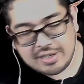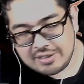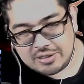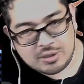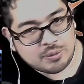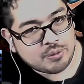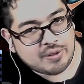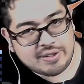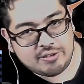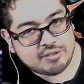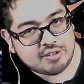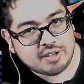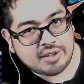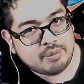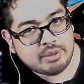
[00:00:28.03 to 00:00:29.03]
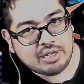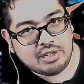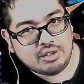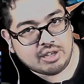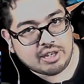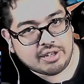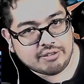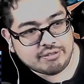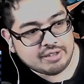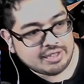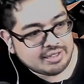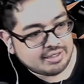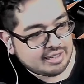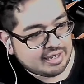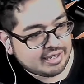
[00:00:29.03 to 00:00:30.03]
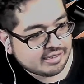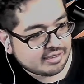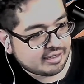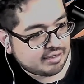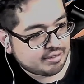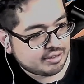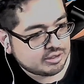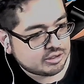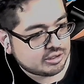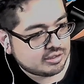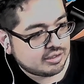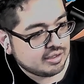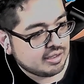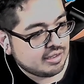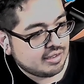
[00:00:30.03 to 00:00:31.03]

Don't worry, there's not gonna be a lot of like analyzation.